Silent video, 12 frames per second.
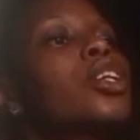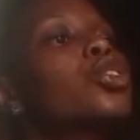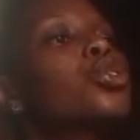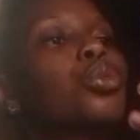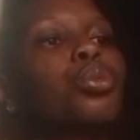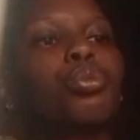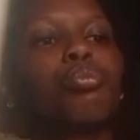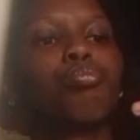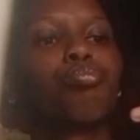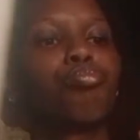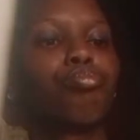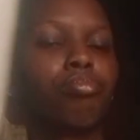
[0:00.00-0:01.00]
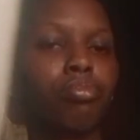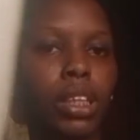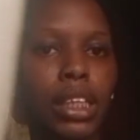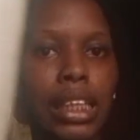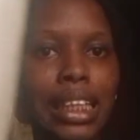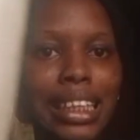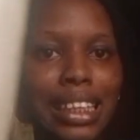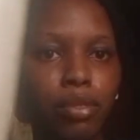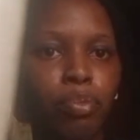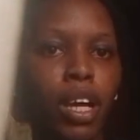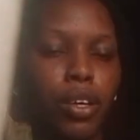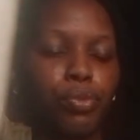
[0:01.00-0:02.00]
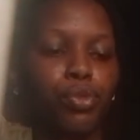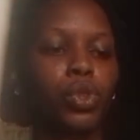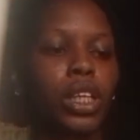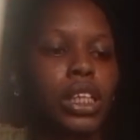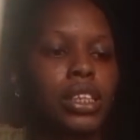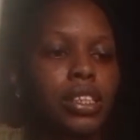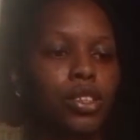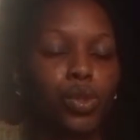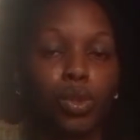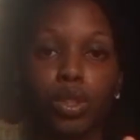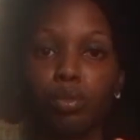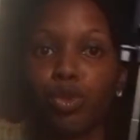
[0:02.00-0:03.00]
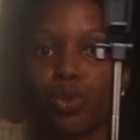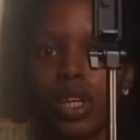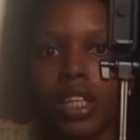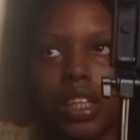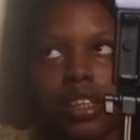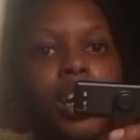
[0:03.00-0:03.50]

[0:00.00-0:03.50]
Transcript: to glitch my phone, and then it was able to enter.